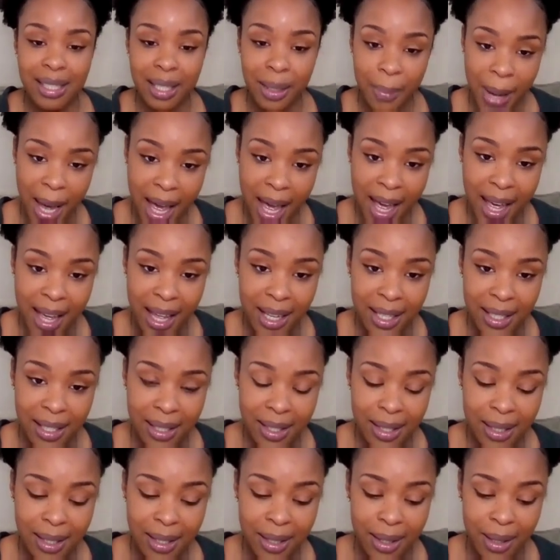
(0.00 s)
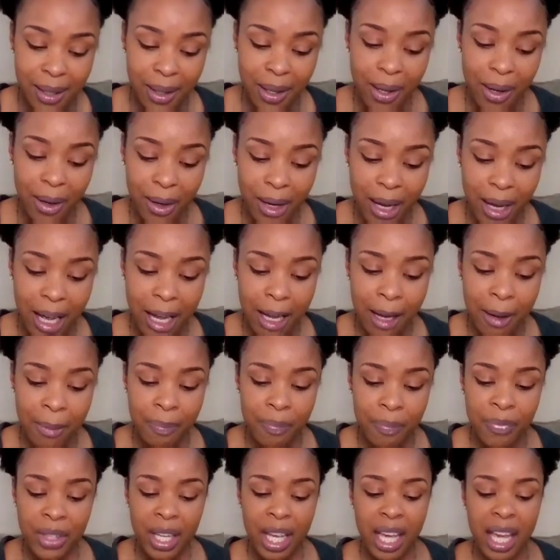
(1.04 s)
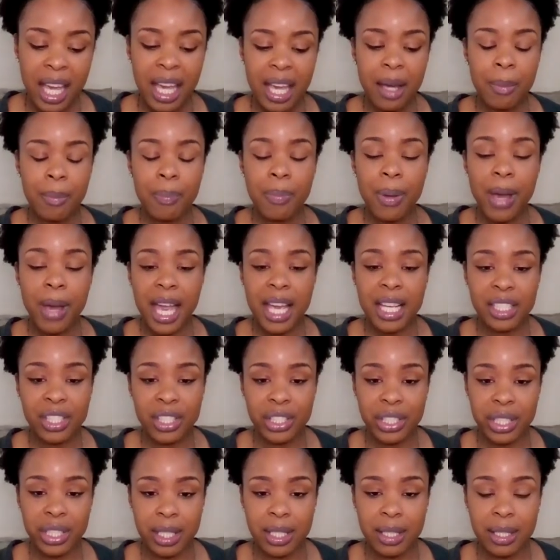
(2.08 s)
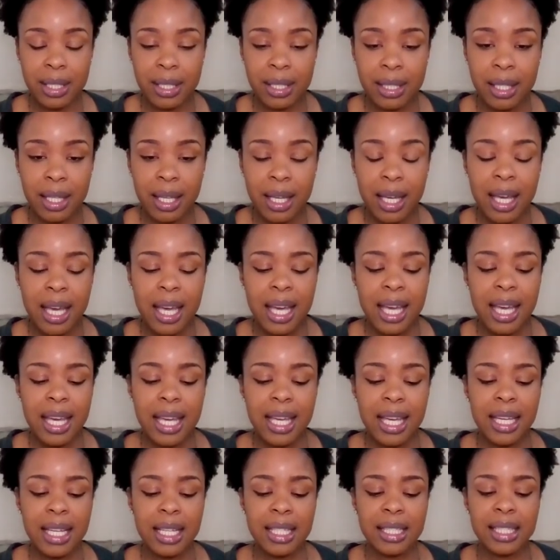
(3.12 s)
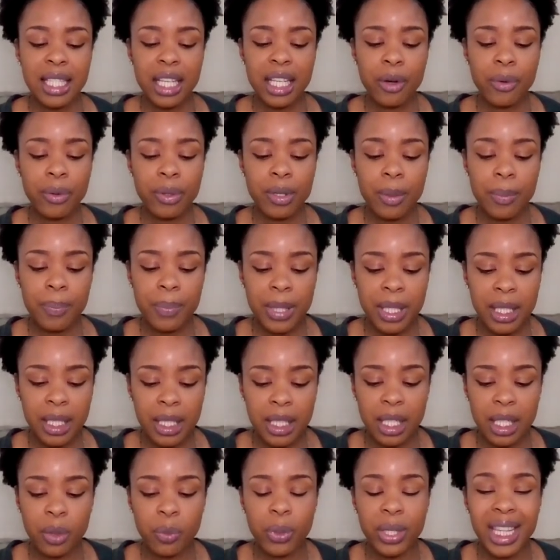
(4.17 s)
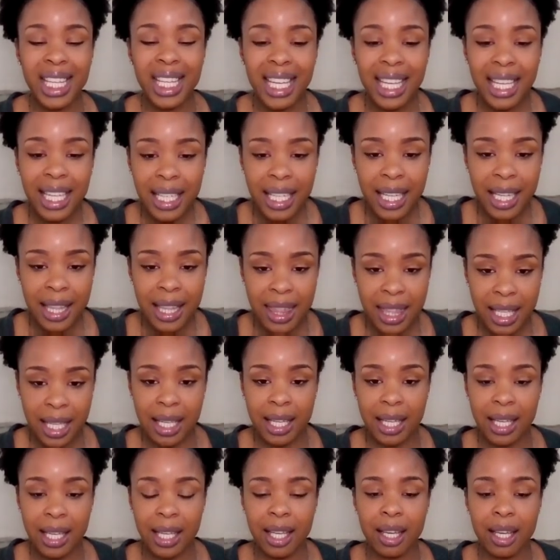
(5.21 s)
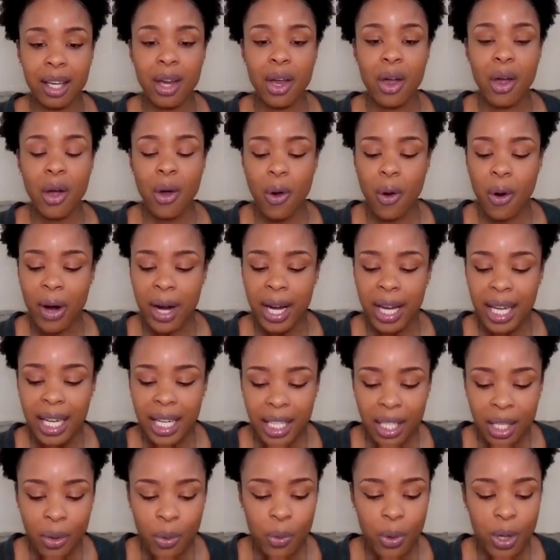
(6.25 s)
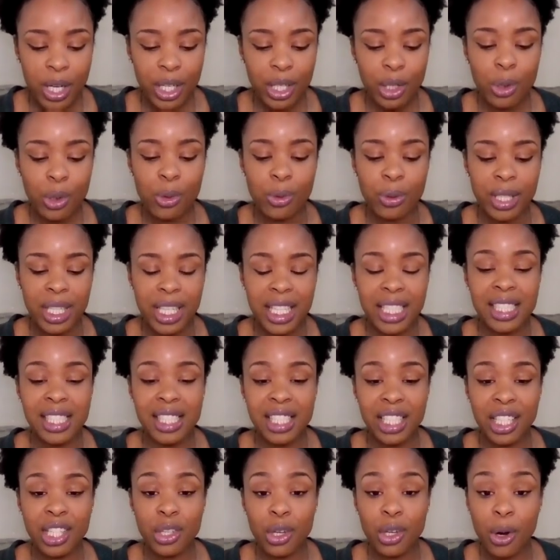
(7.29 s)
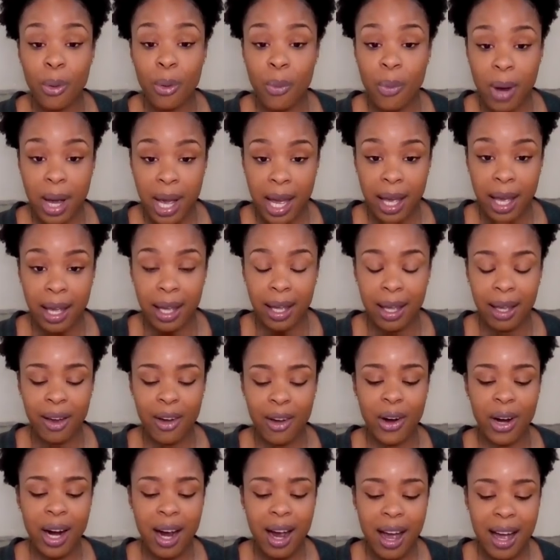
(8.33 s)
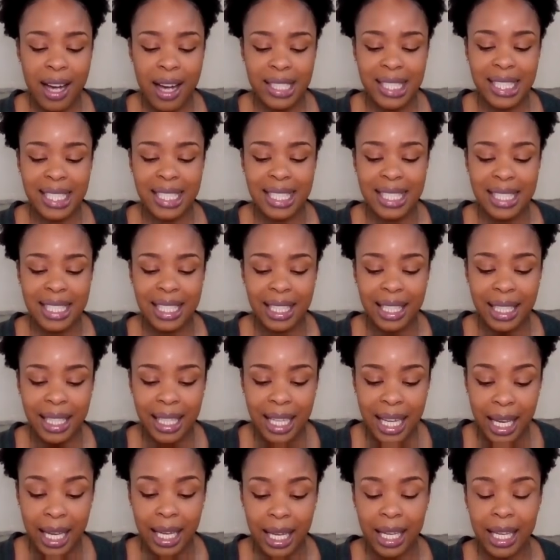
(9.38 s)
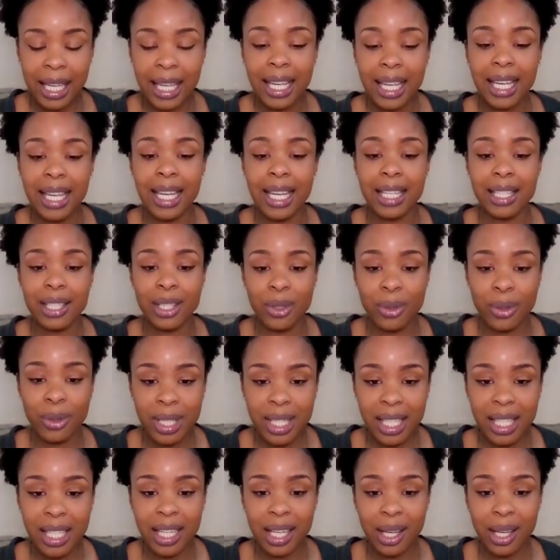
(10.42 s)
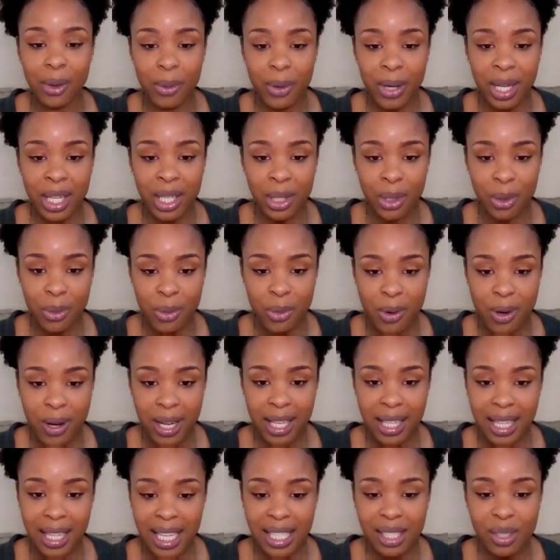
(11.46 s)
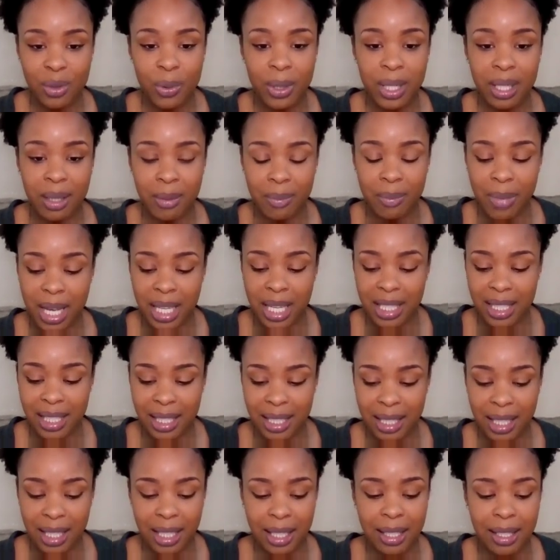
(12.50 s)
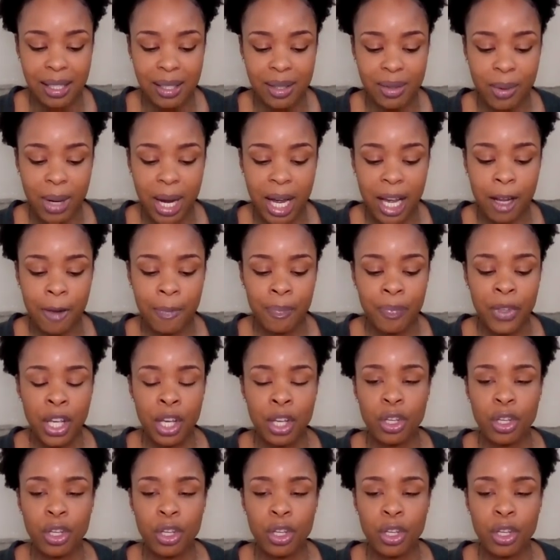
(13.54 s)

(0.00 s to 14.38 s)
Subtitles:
to pass. Okay. Impatience is irritability with anything or anyone who gets in your way or causes delay in you getting what you want. That's what impatience is, right?